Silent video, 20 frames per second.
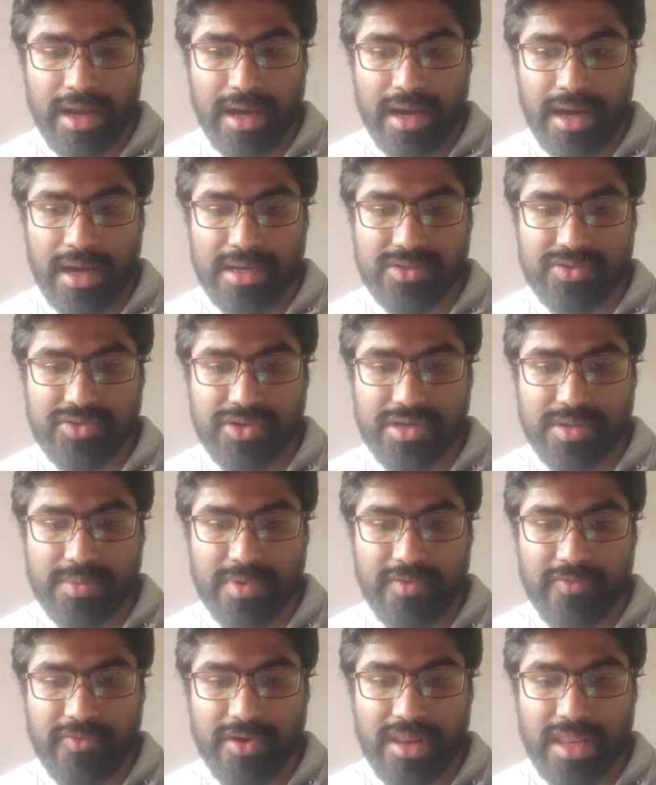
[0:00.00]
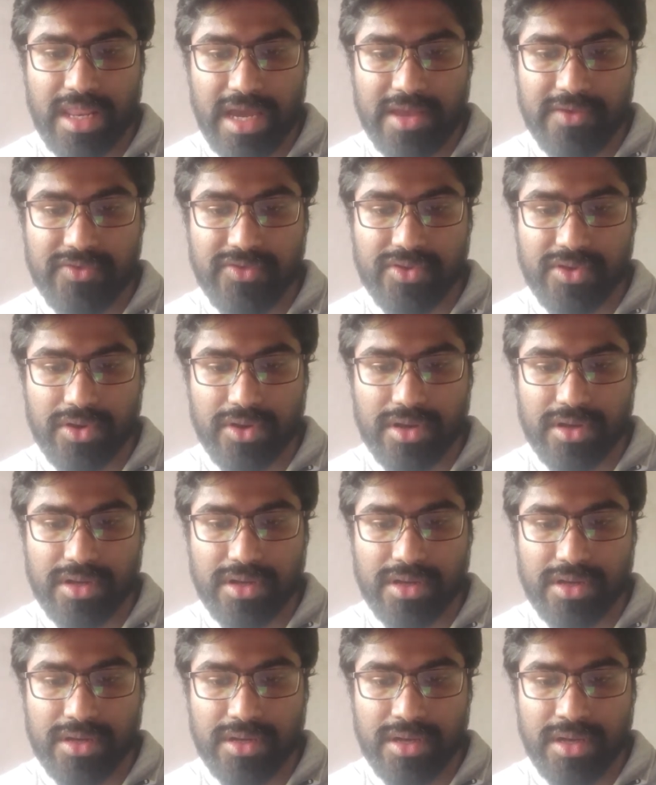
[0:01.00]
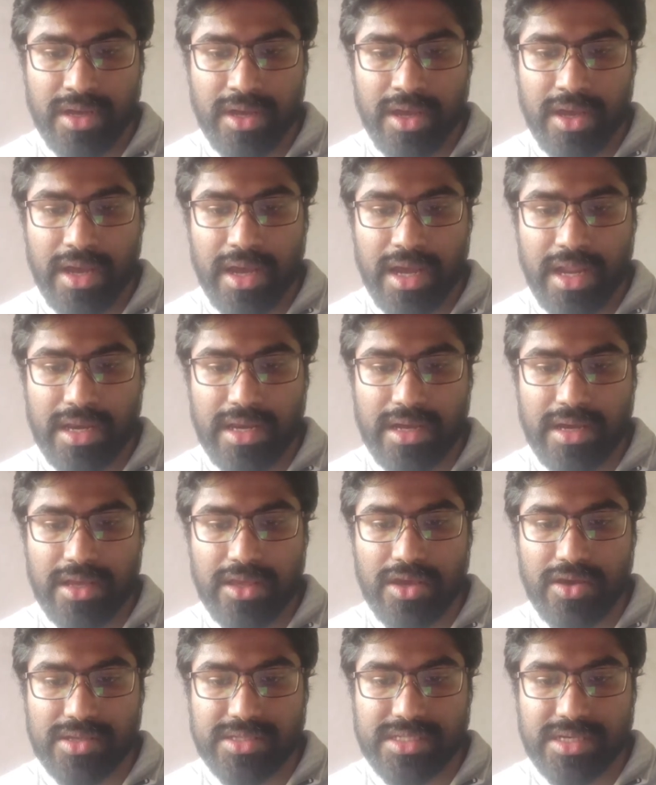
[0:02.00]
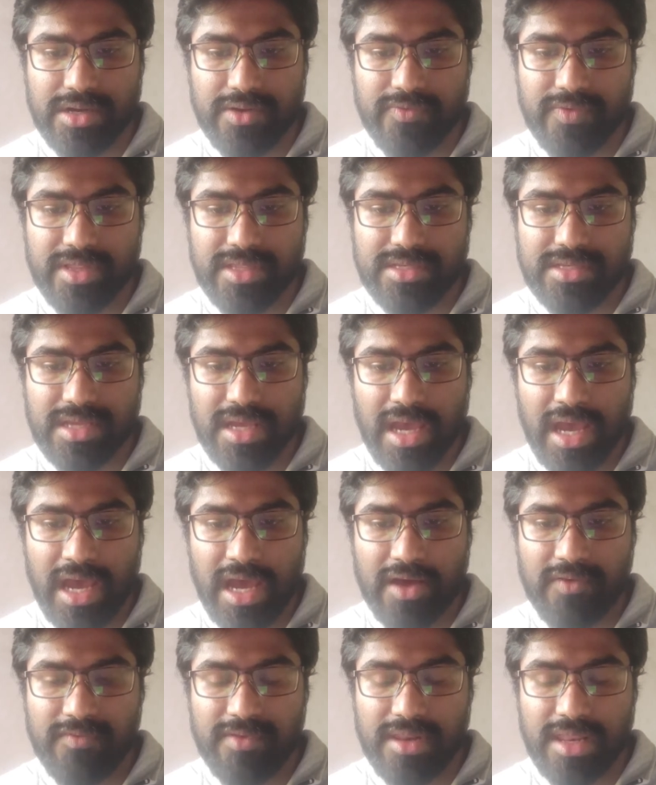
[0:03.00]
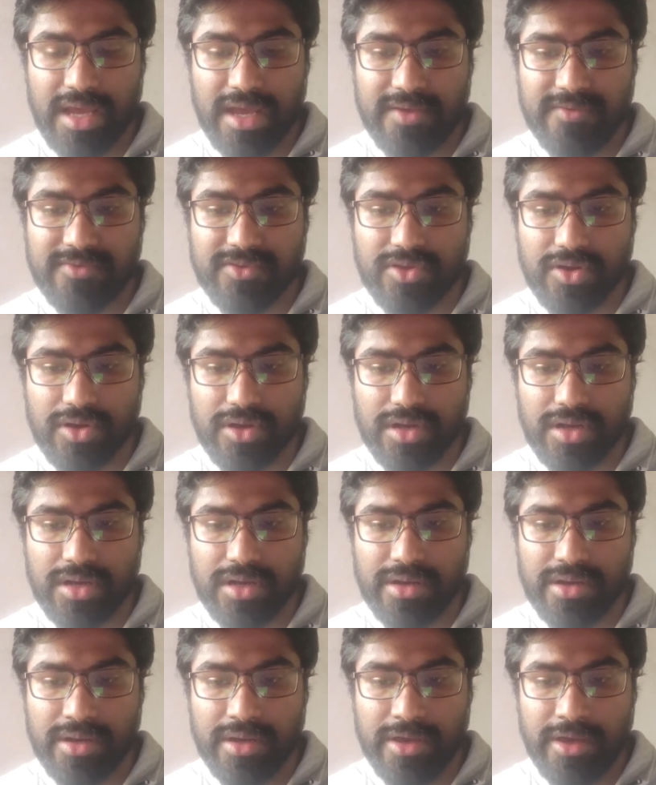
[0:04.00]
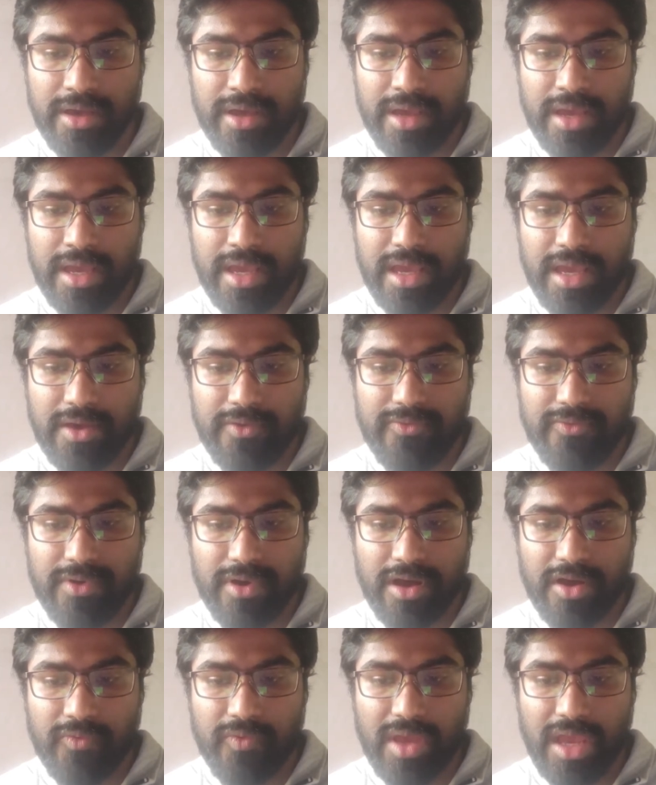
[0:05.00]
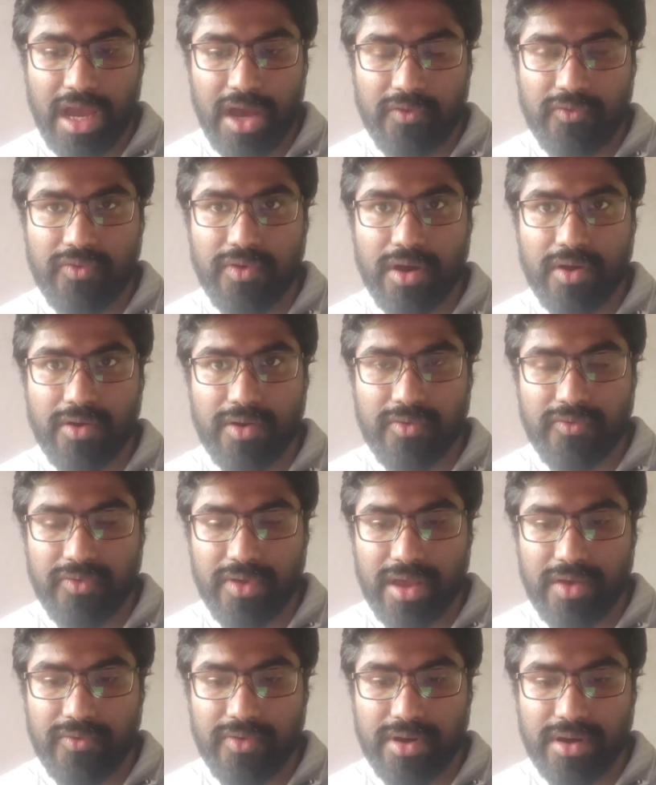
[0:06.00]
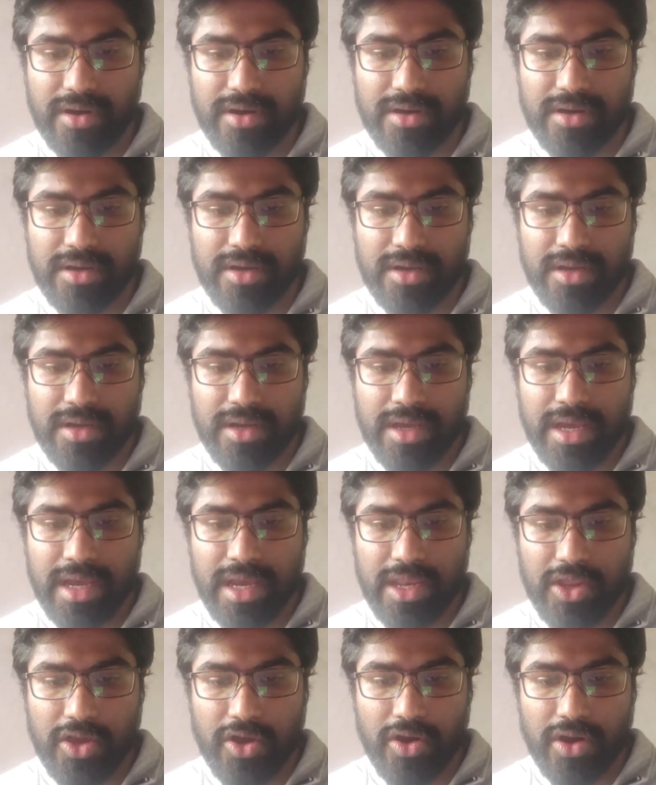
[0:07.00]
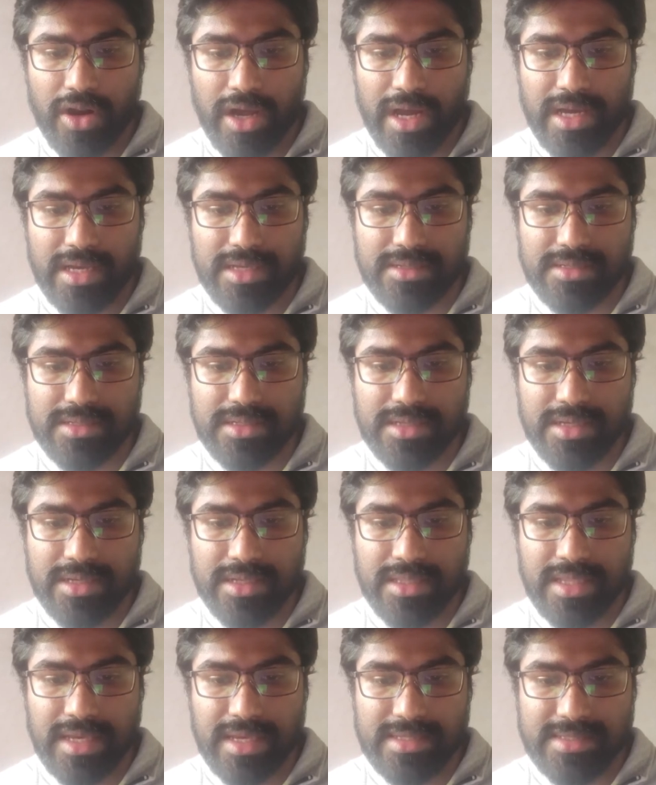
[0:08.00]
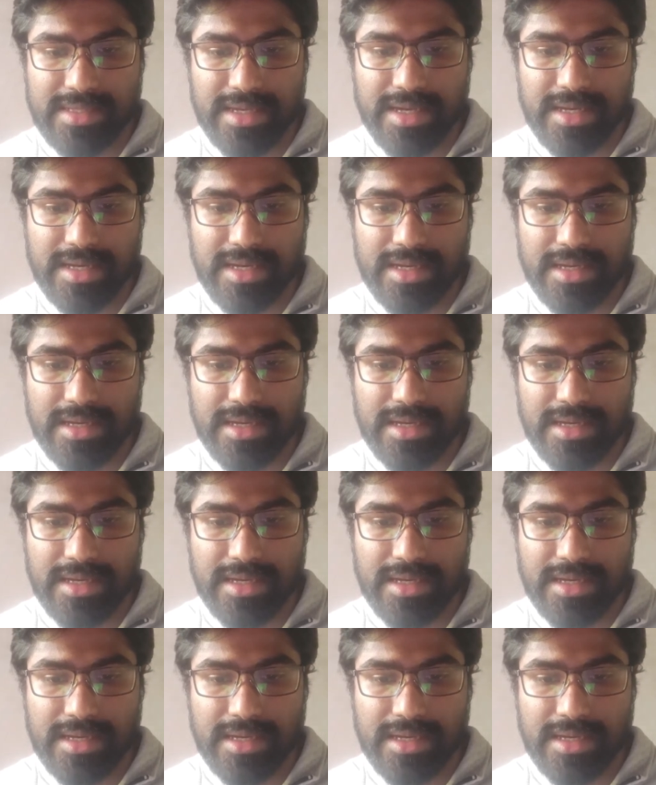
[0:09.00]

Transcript: are suitable for livestock, and your servants have livestock. If we have found favor in your eyes, they said,